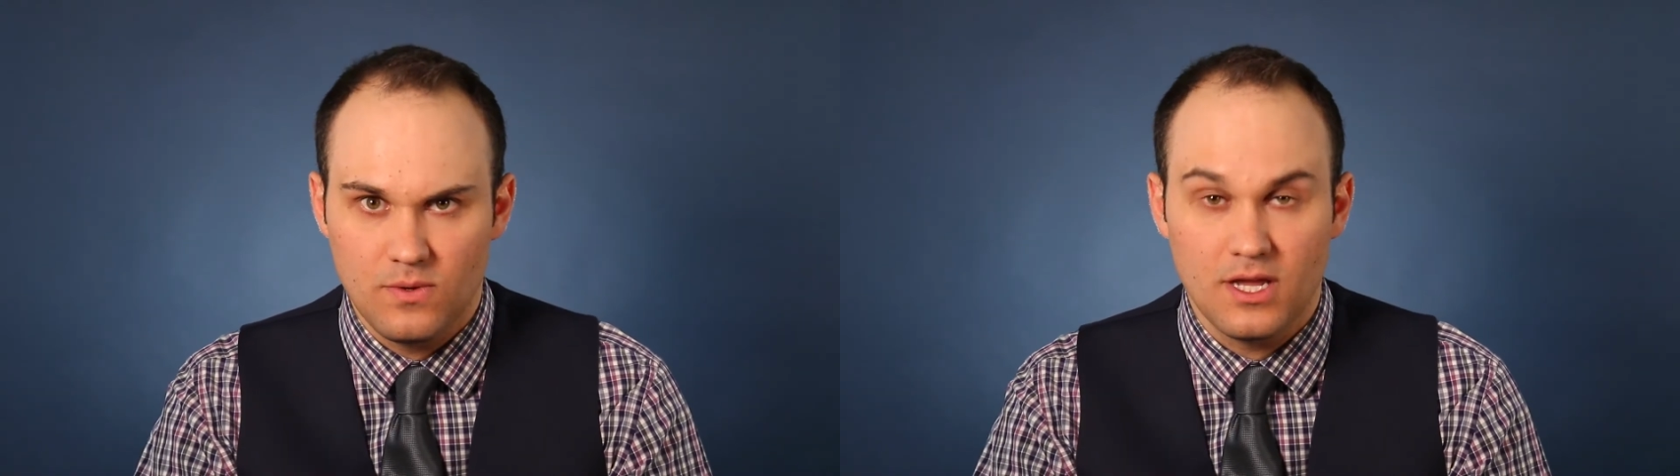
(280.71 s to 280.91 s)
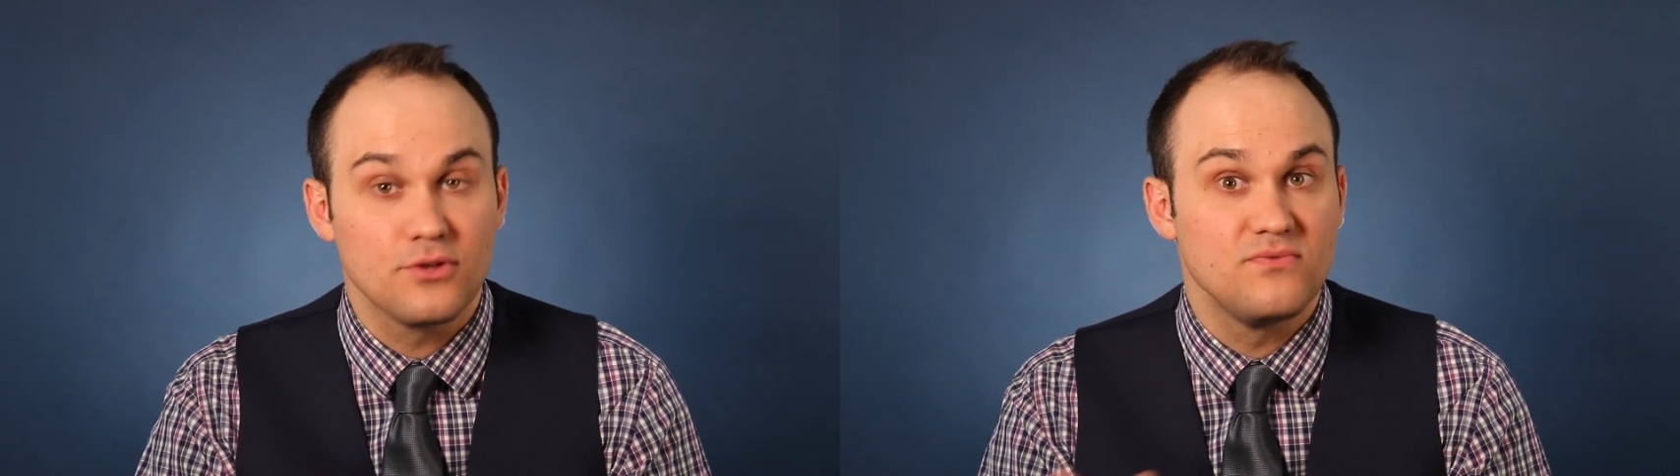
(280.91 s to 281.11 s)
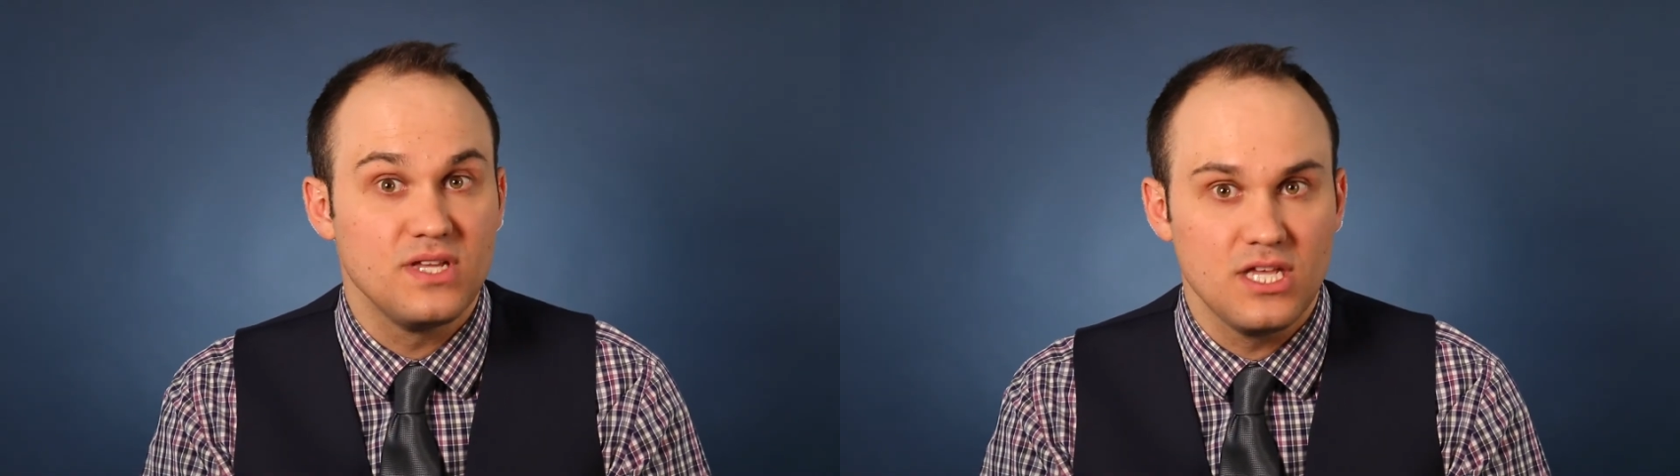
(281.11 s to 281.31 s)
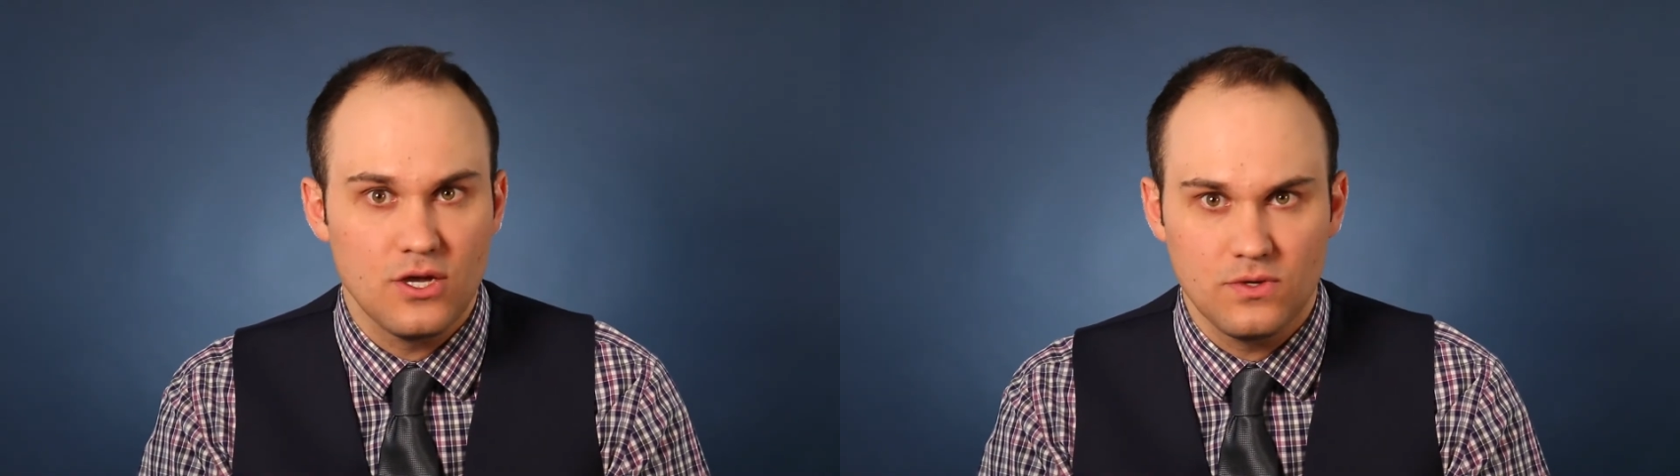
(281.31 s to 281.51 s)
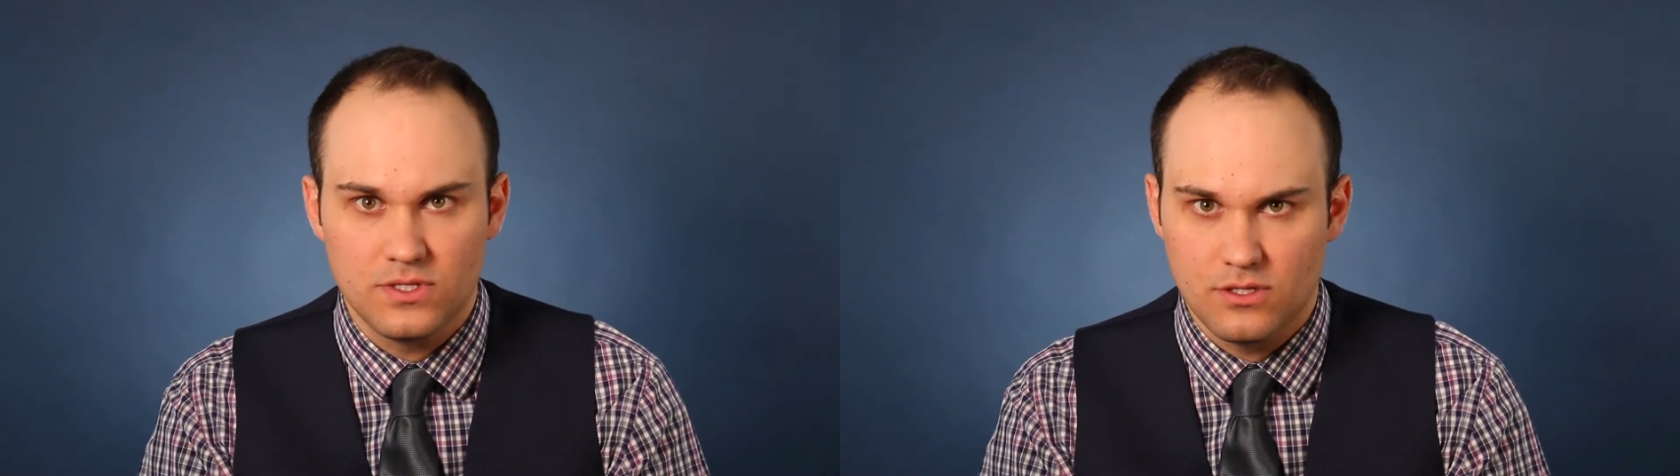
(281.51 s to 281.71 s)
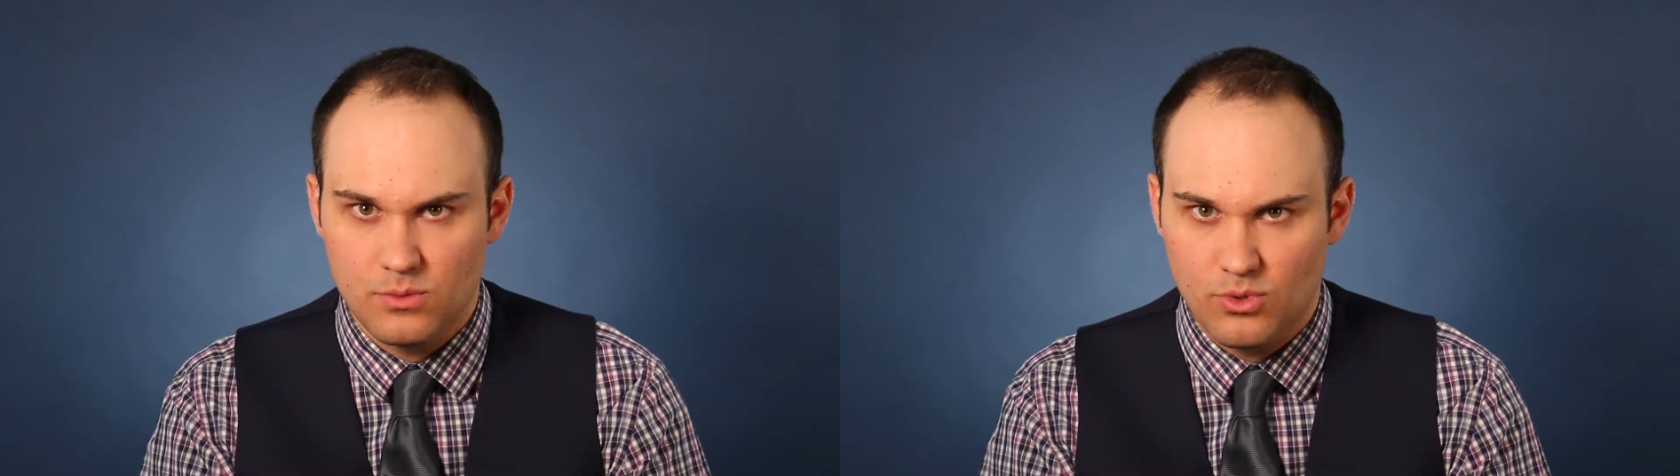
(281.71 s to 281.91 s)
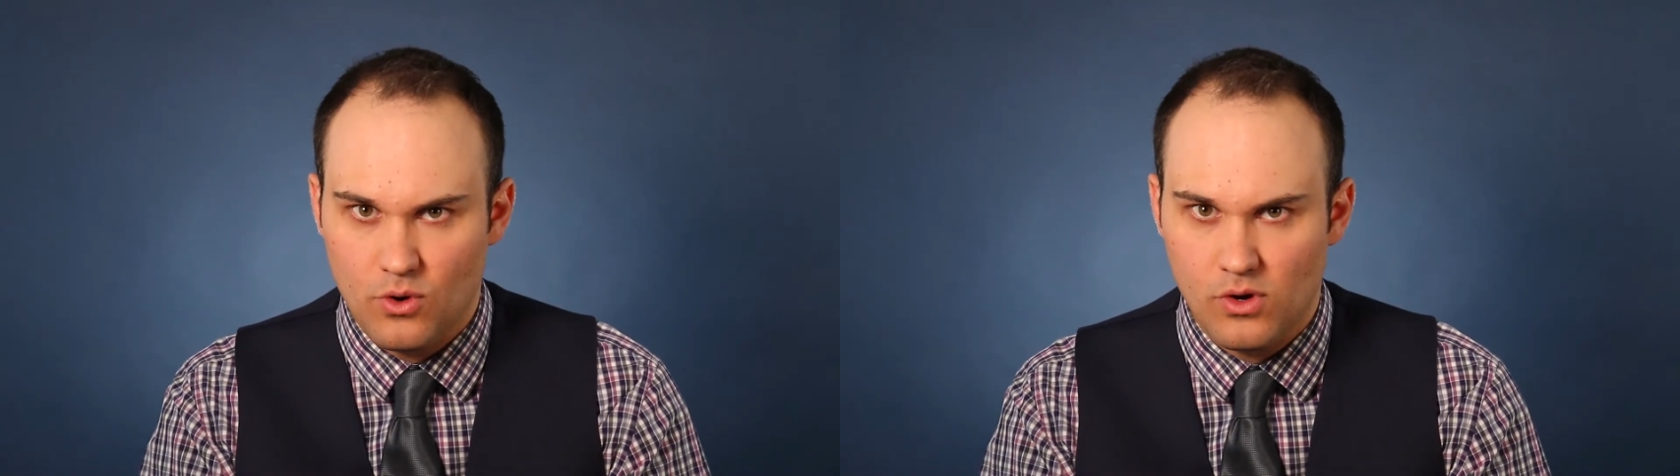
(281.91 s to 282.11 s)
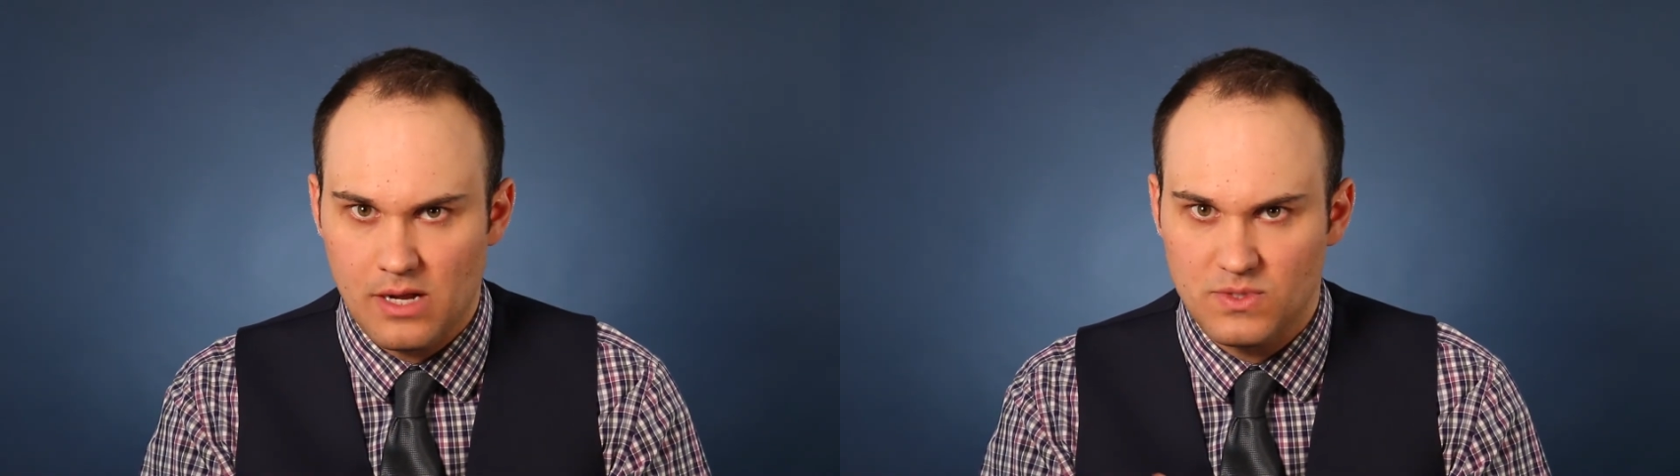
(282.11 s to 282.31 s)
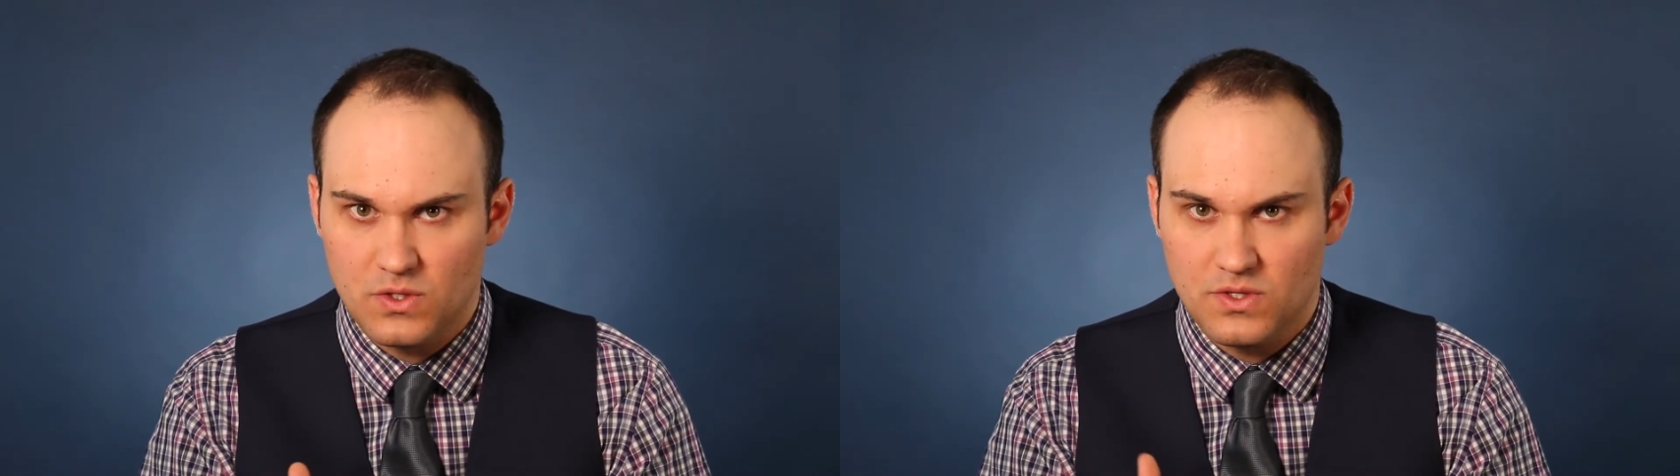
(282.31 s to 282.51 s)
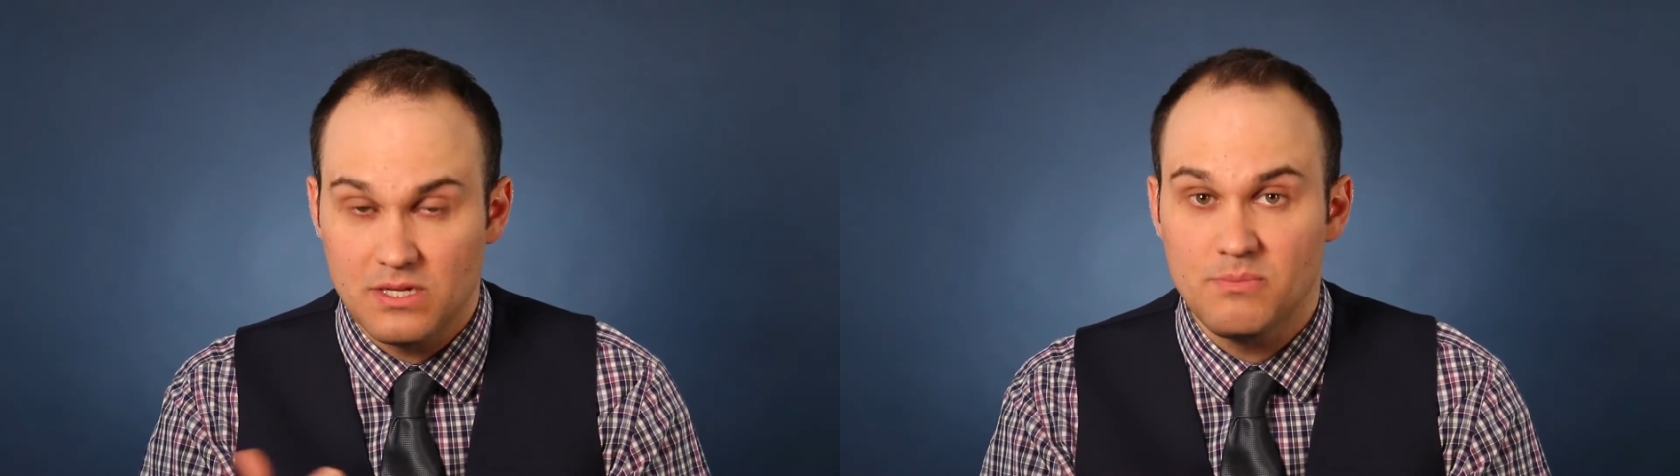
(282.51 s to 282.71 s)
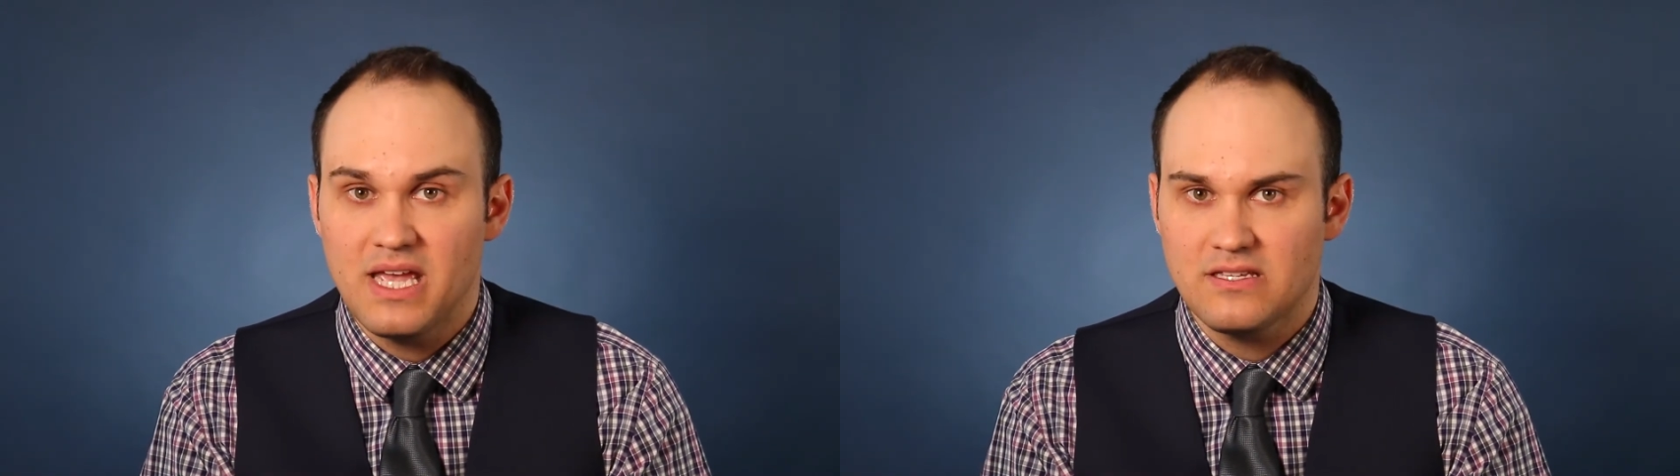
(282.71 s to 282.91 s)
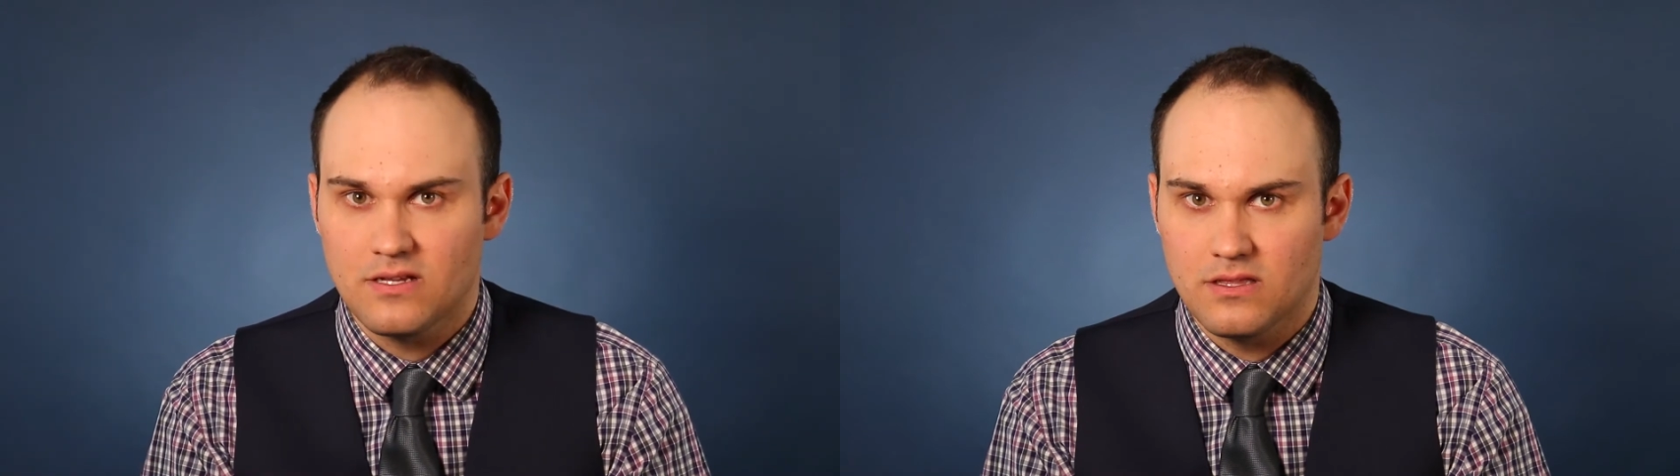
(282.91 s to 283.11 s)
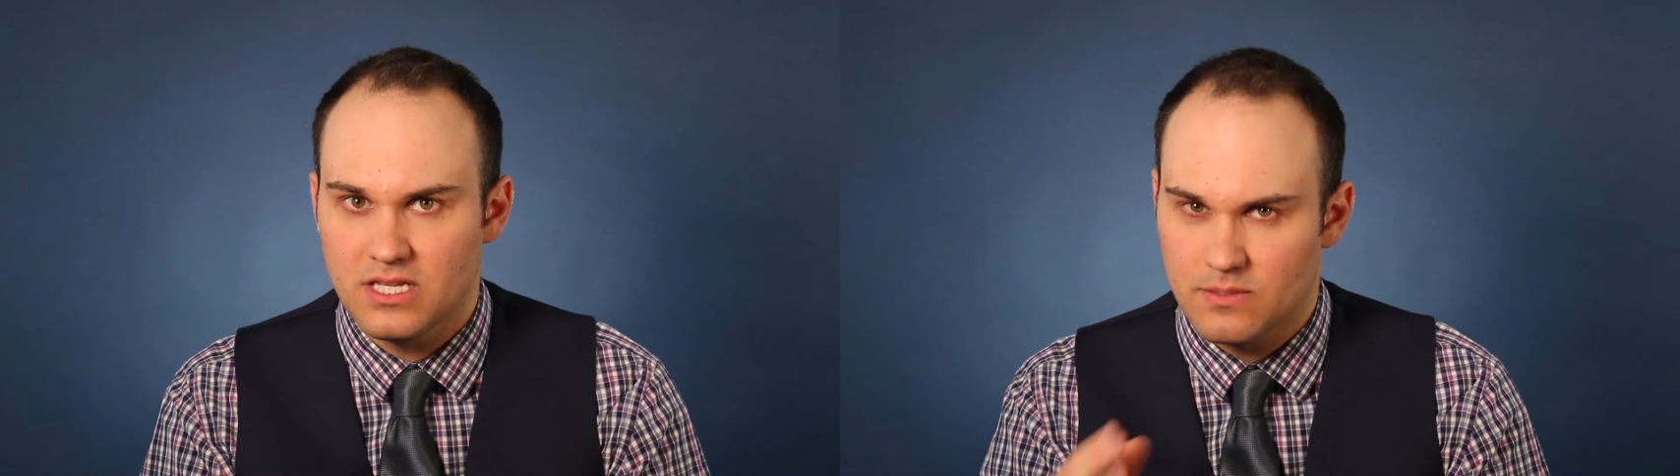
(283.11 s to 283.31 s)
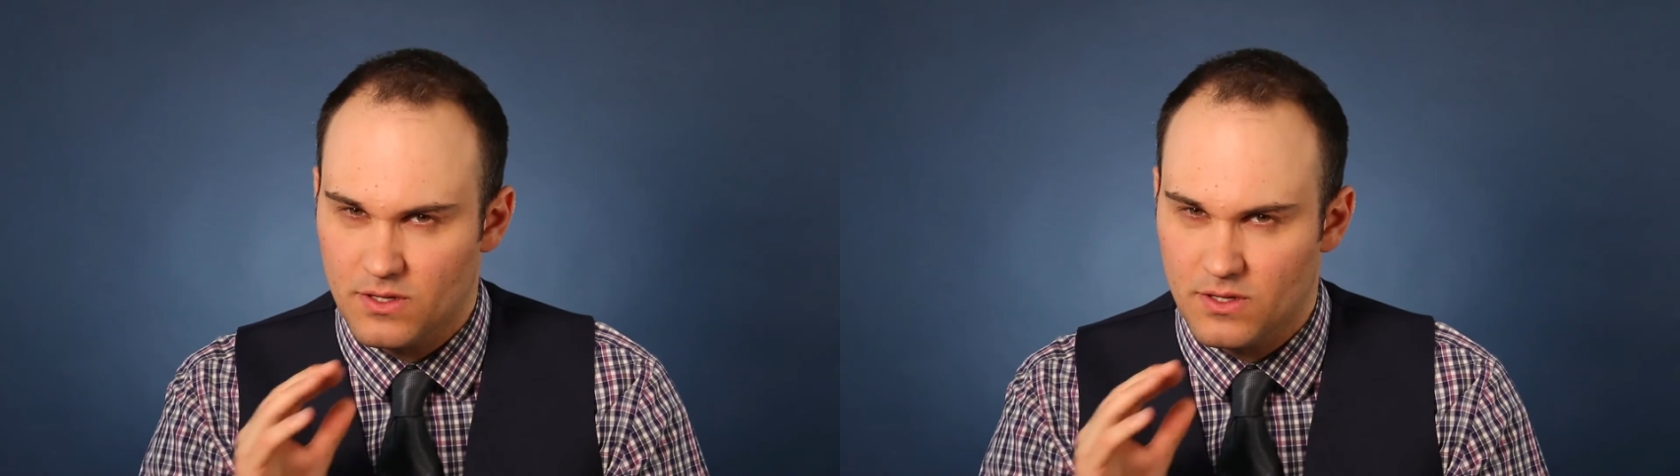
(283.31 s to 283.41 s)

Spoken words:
in other videos and other programs you'll see based on this,